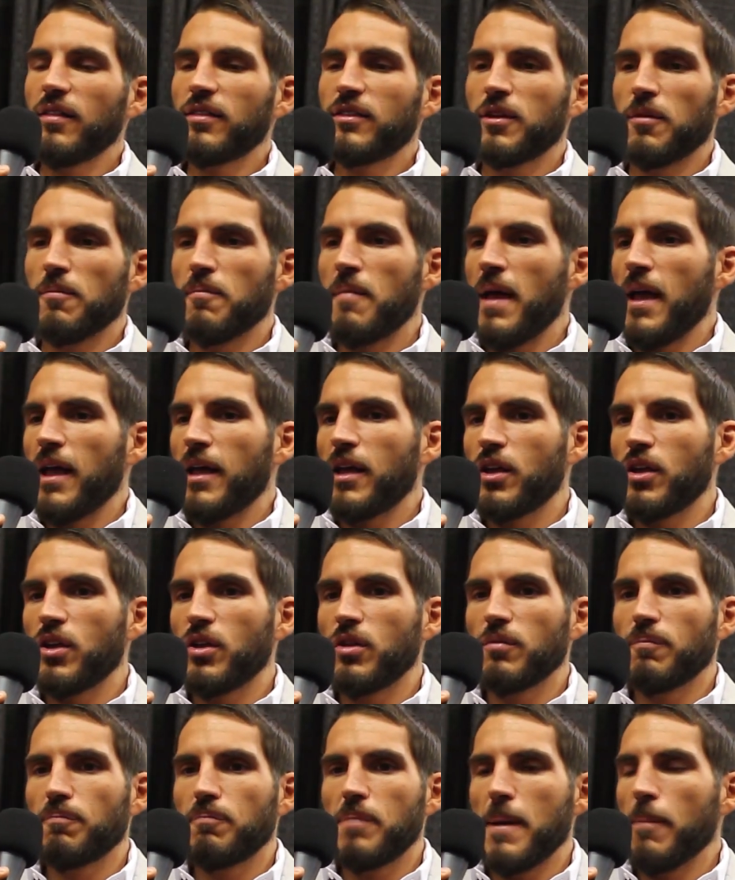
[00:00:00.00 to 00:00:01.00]
To make
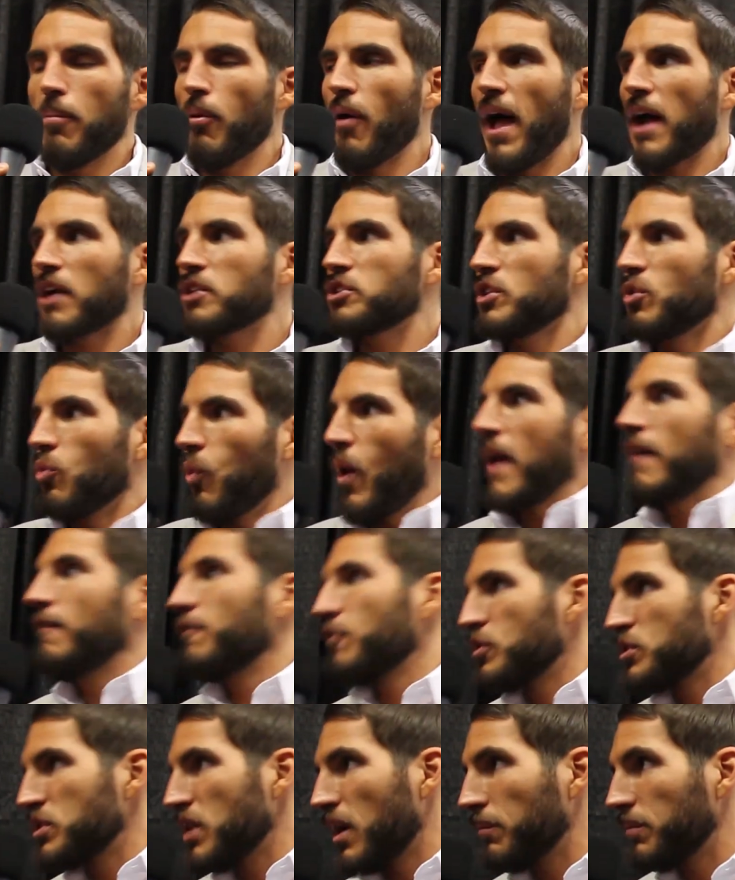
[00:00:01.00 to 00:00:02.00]
people actually wait
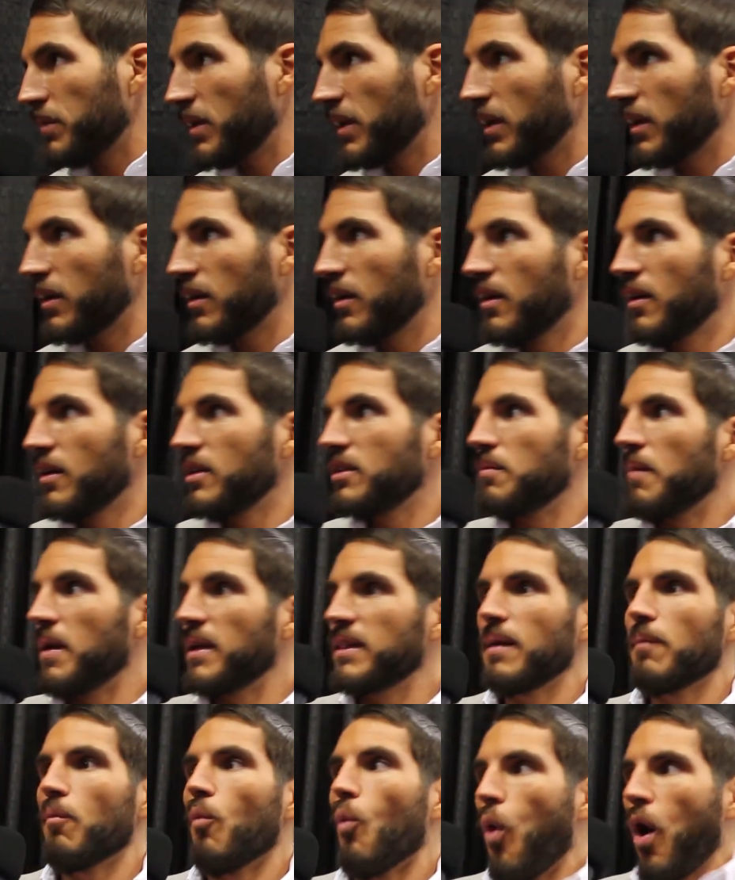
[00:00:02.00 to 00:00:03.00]
for something,
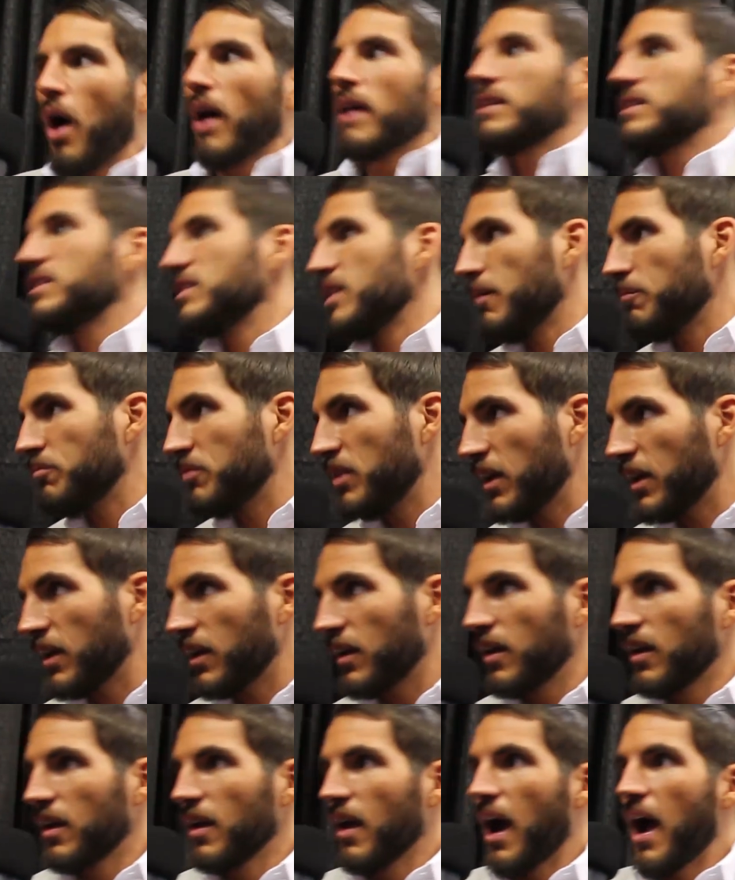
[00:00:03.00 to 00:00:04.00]
make them want something,
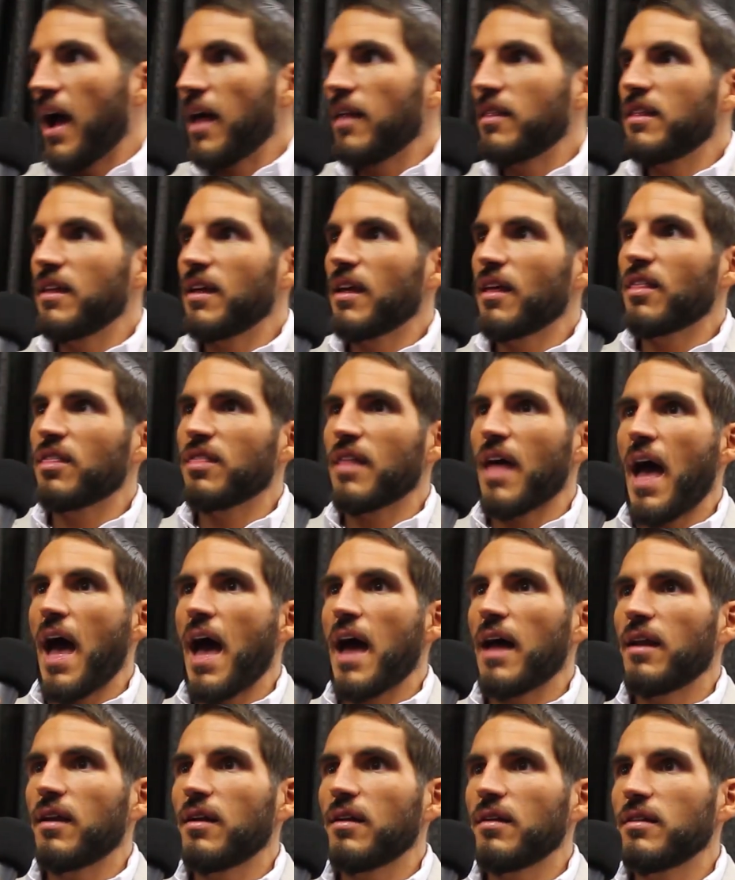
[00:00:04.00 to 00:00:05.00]
I think
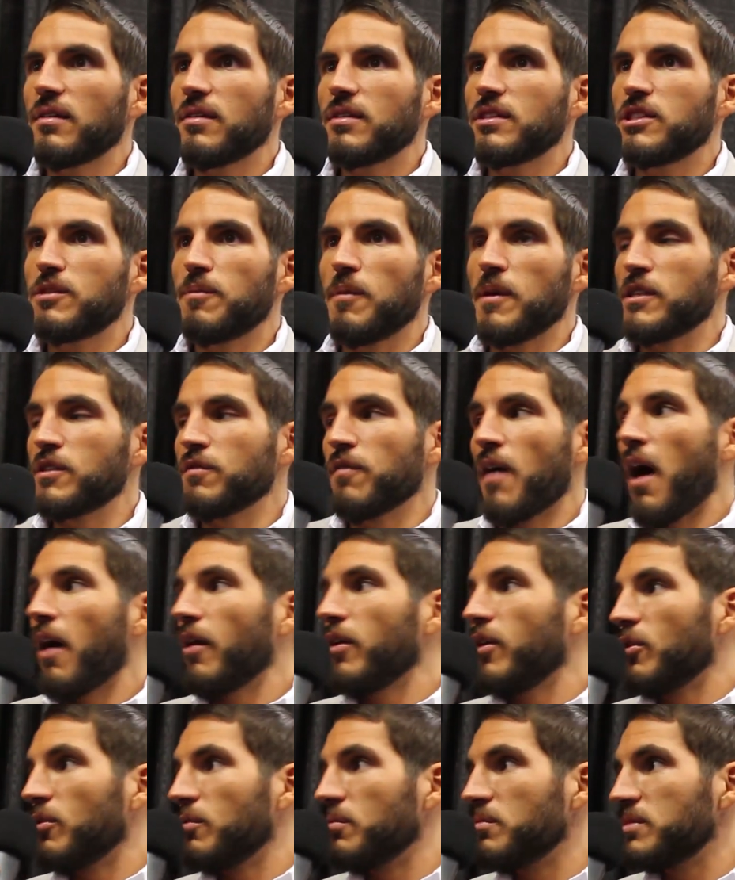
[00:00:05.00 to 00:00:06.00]
that speaks
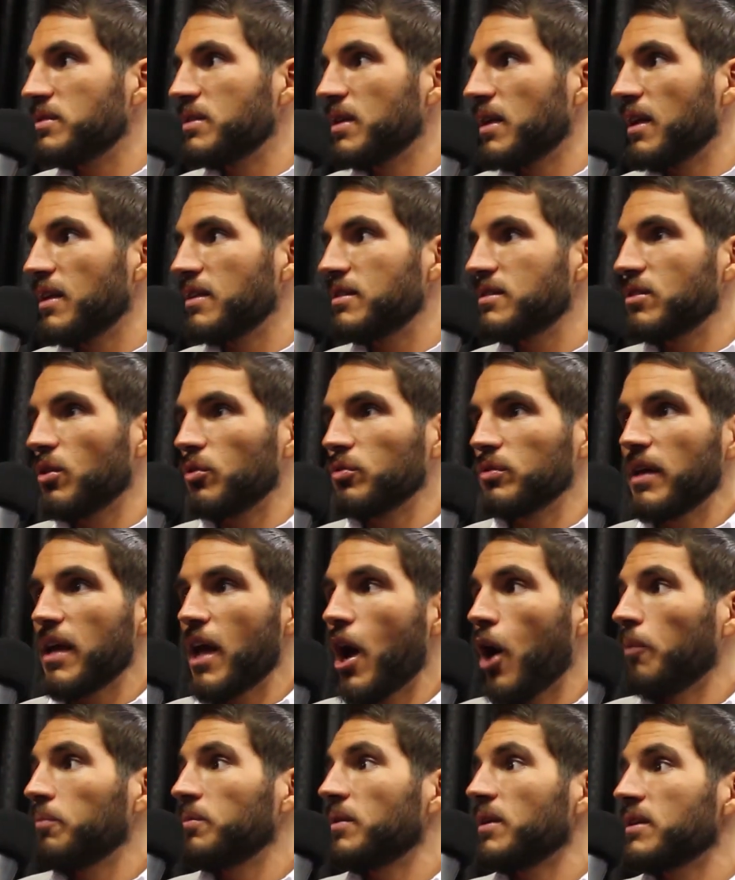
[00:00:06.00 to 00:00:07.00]
volumes, and it's only
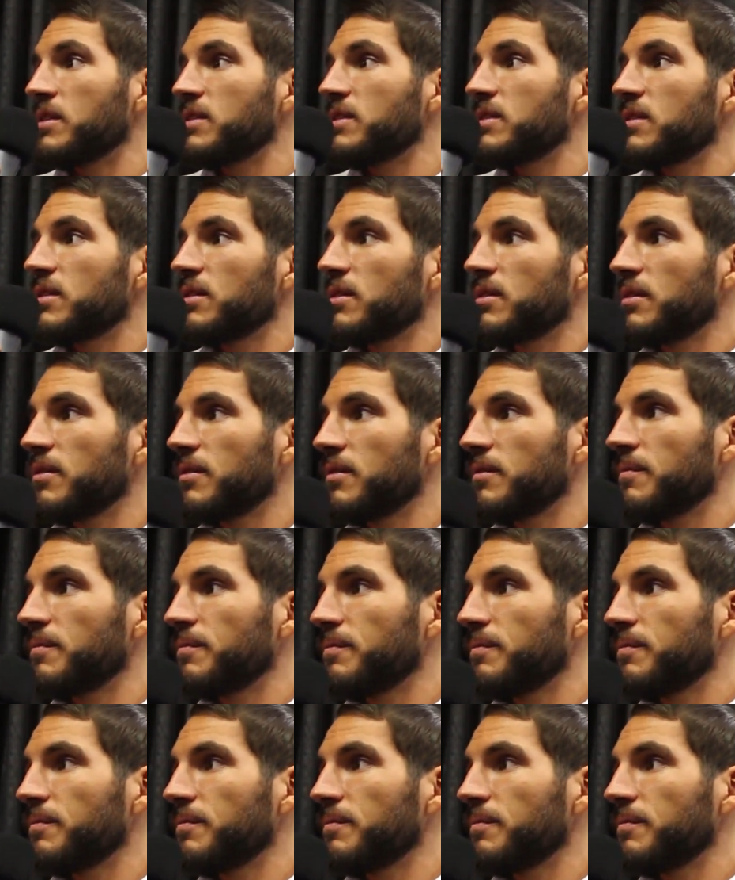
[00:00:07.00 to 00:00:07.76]
helped us. Yeah.